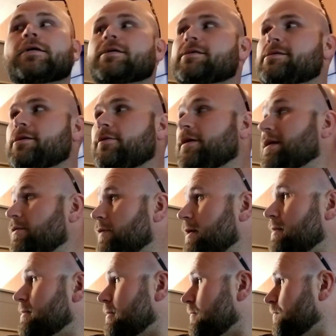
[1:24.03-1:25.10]
So,
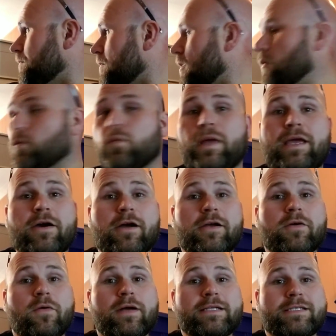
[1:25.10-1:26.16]
anyways, we are
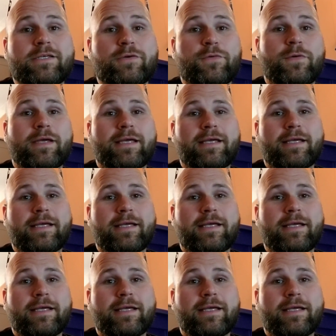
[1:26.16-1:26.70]
going to